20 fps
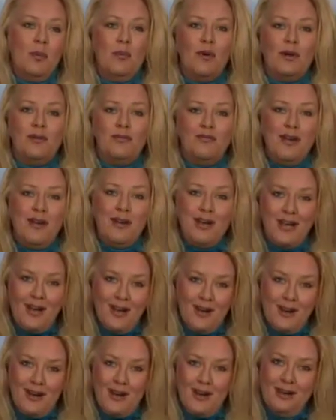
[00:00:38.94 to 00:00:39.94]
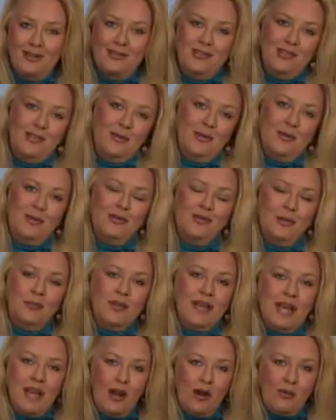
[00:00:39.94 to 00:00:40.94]
work very hard to
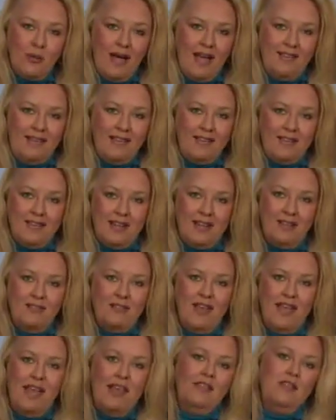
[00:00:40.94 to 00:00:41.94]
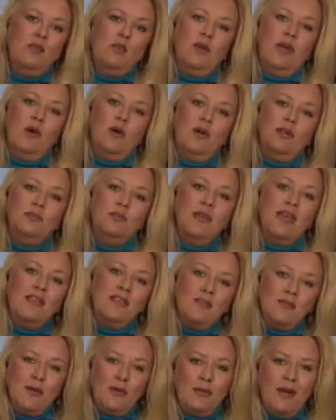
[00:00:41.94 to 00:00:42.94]
plan our rallies in advance. We hold
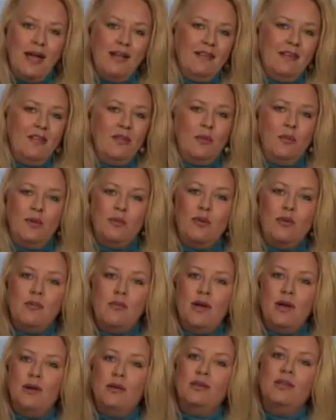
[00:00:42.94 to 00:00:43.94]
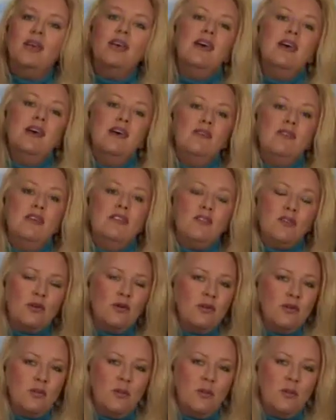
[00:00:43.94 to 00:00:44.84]
peaceful rallies. We promote fiscal